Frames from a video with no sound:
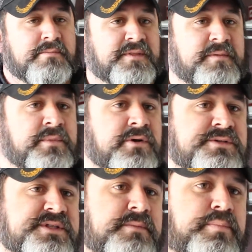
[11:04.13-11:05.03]
But the
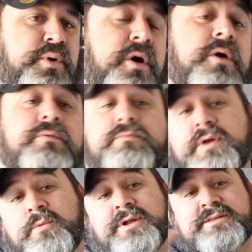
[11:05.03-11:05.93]
most important, oh,
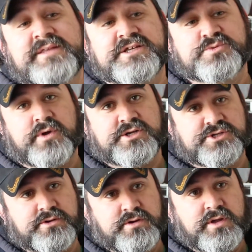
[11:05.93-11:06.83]
and with a
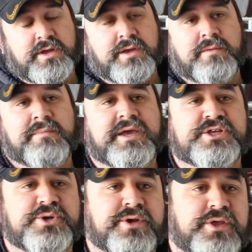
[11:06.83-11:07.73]
dishwasher, make
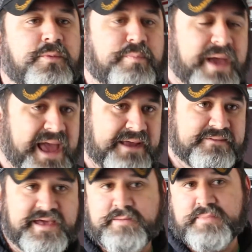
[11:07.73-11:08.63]
sure you
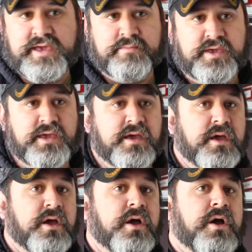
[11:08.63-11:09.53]
pack that baby
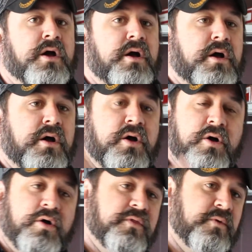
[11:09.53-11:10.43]

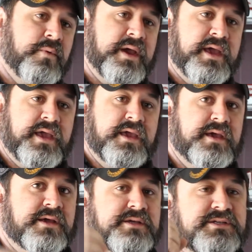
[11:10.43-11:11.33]
all the way
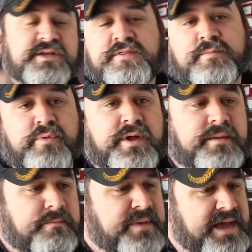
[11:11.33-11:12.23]
to the
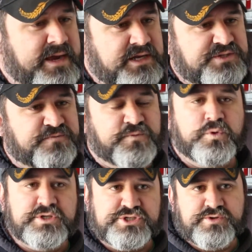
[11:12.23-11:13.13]
brim. Pack it as
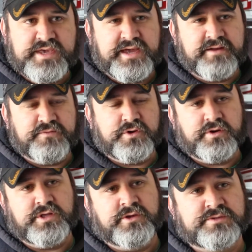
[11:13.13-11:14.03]
full as you can if you're
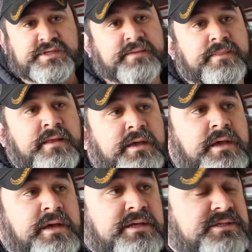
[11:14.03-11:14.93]
going to use it.
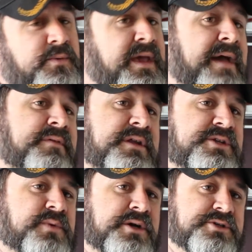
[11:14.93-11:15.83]
See, we have a
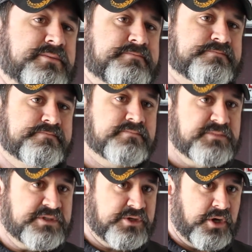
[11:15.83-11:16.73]
dishwasher.
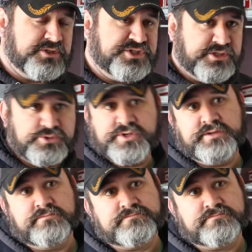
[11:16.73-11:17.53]
They're called children.